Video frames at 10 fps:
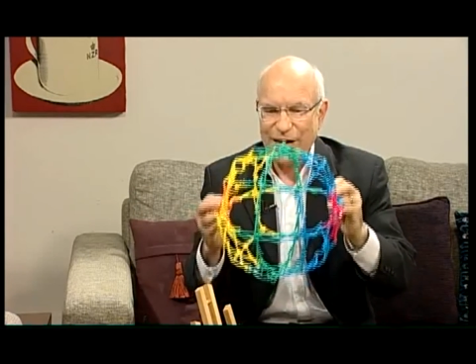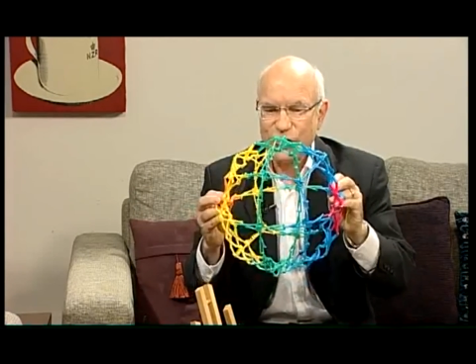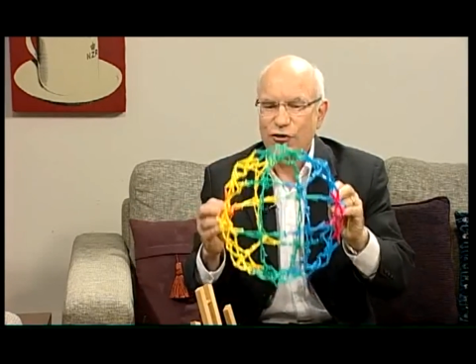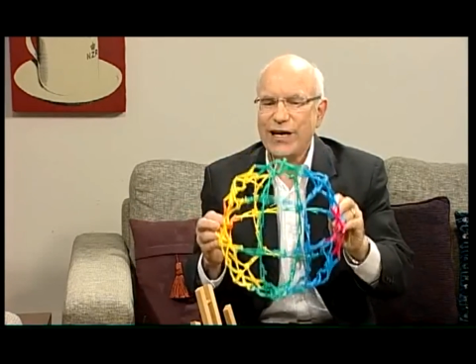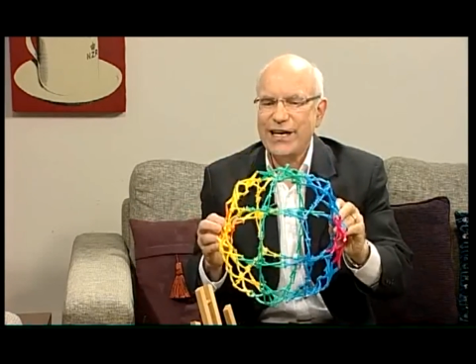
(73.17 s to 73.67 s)
A
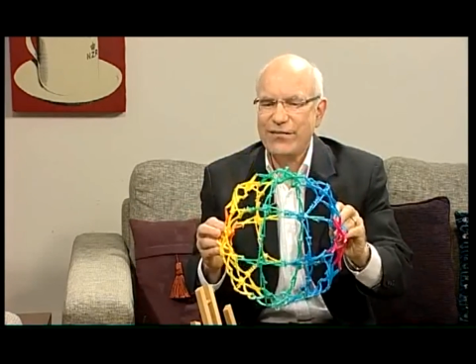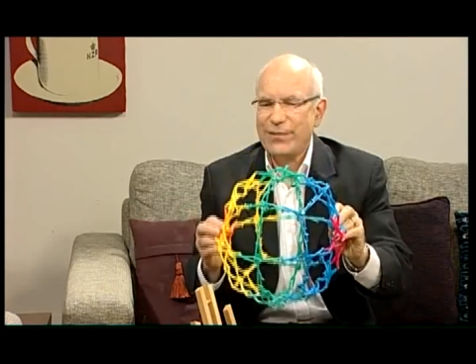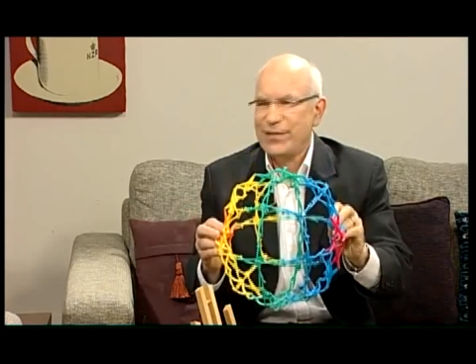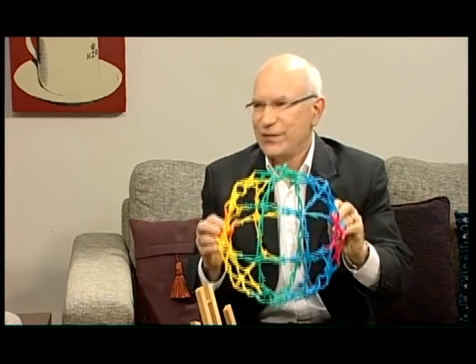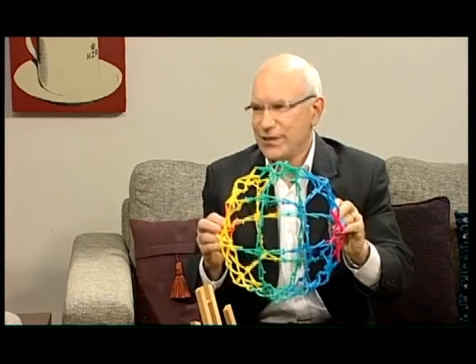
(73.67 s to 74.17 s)
trillion of
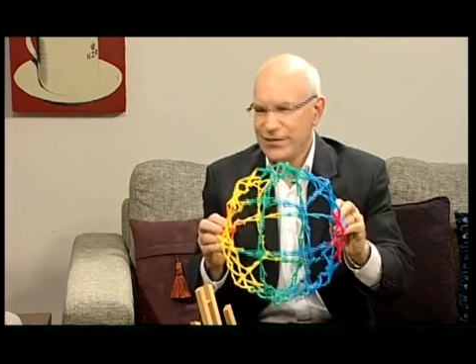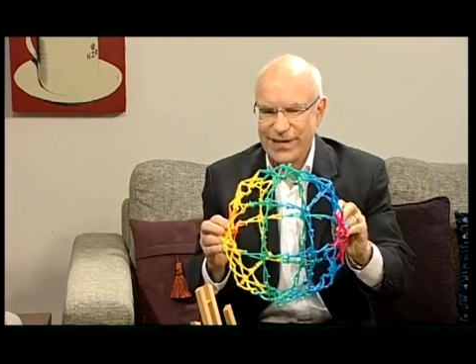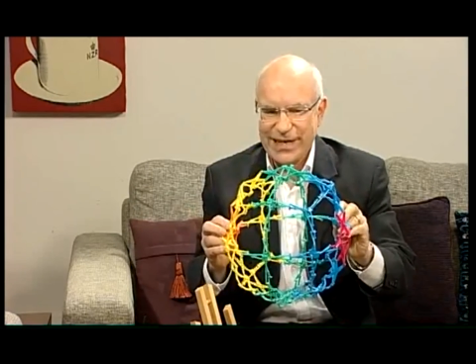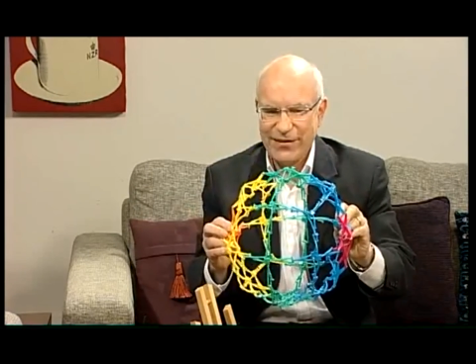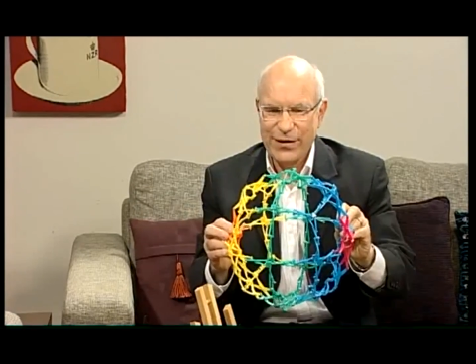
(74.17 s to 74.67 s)
them he's got to
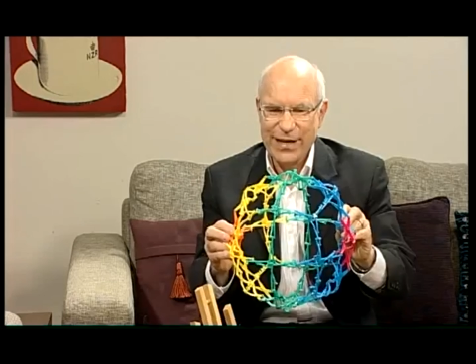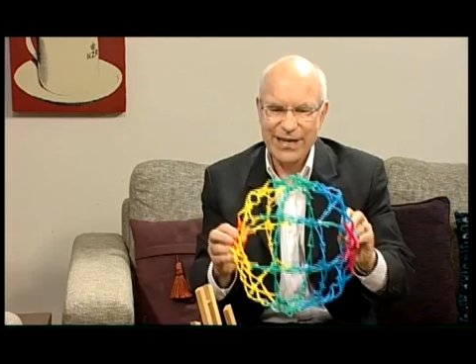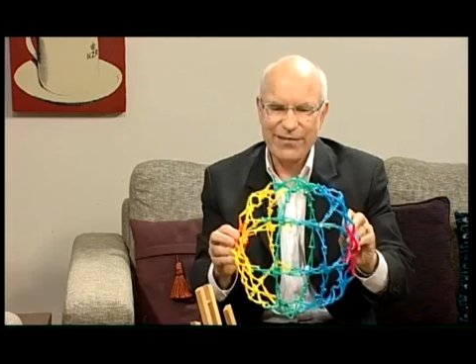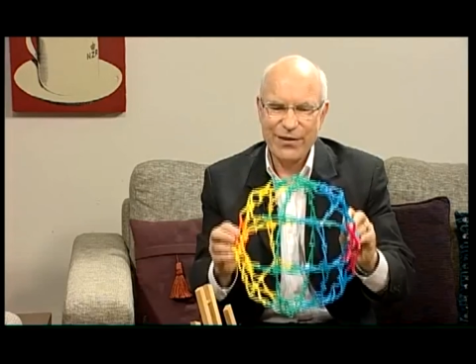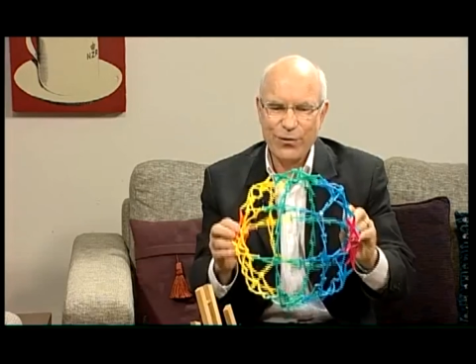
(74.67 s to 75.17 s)
feed every day,
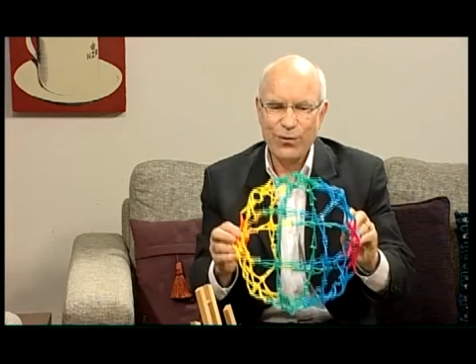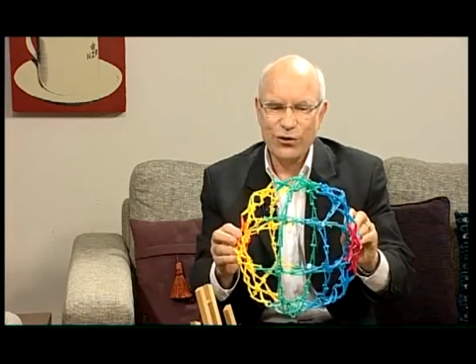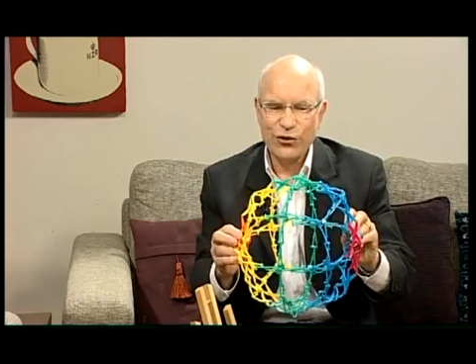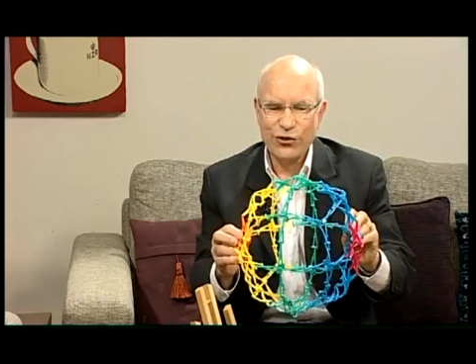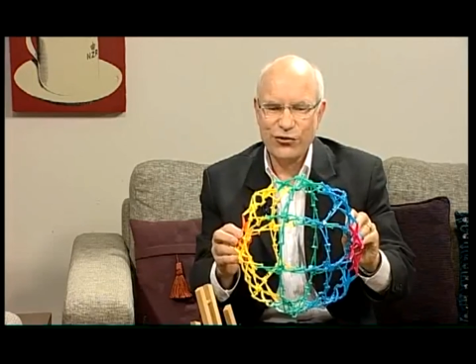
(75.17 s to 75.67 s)
giving all
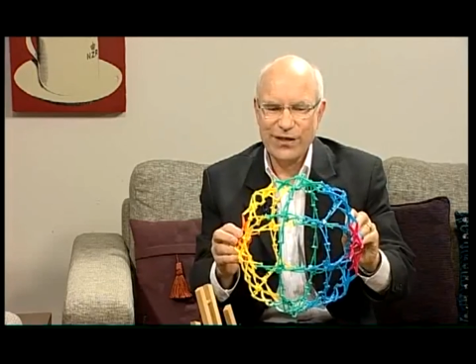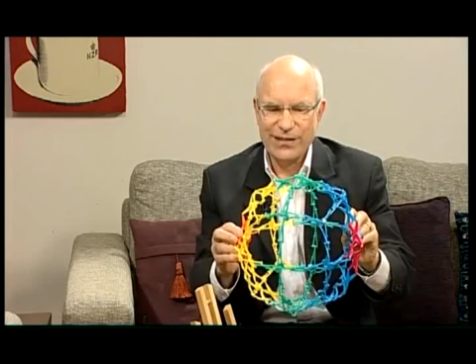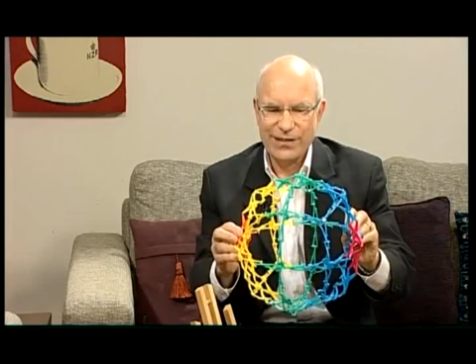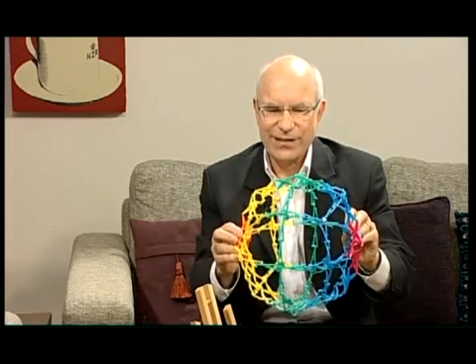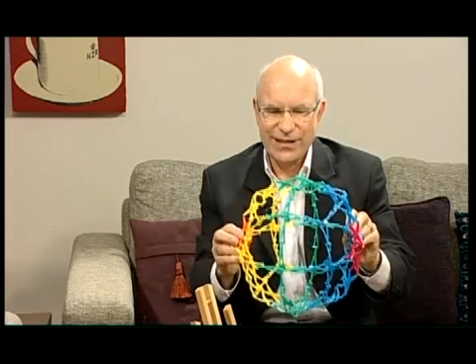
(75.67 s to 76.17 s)
the
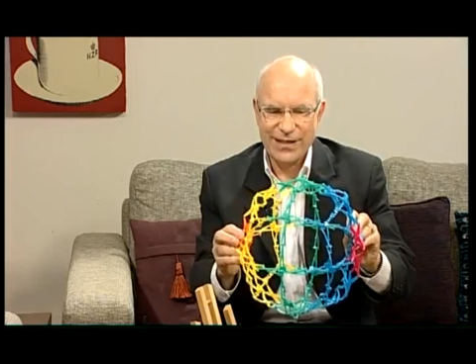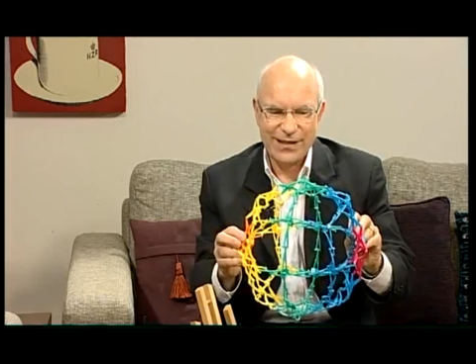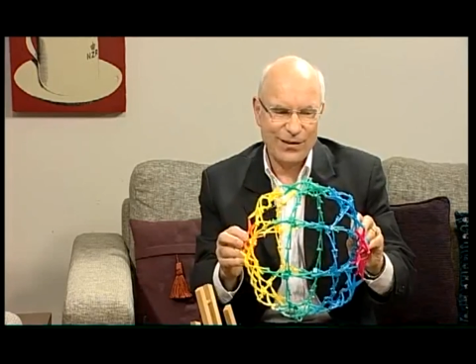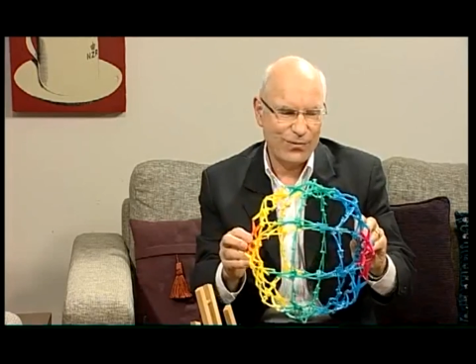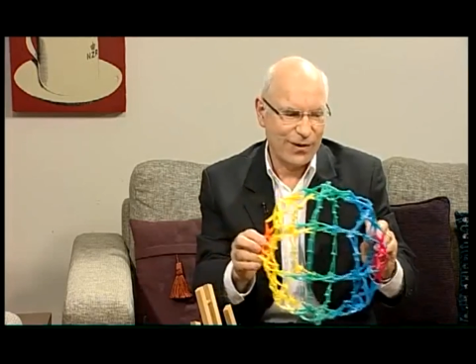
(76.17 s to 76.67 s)
nutrients that he
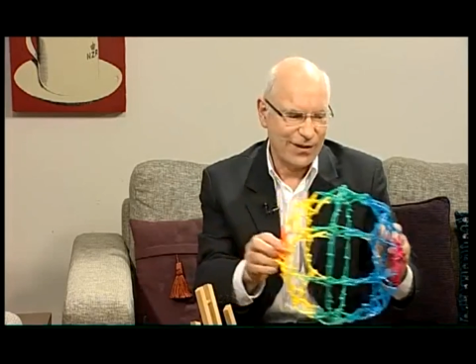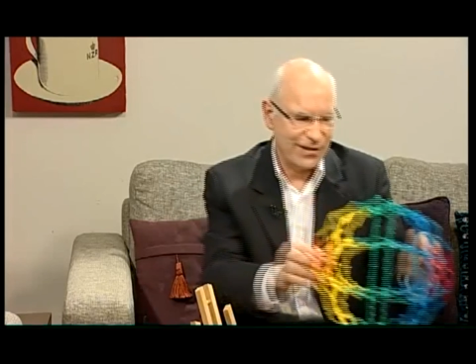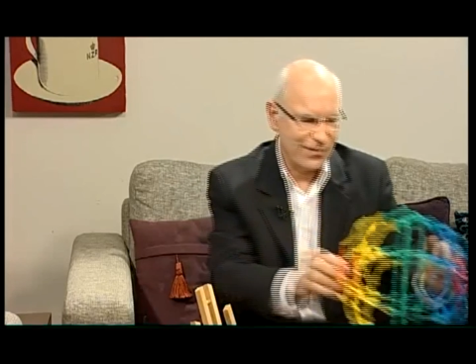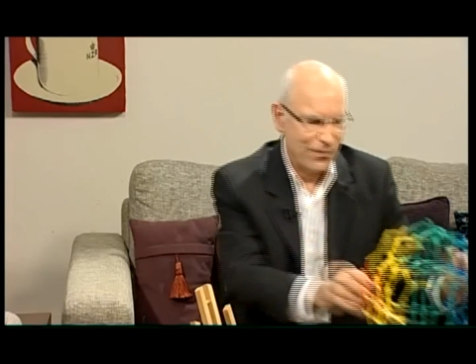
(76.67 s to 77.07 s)
wants.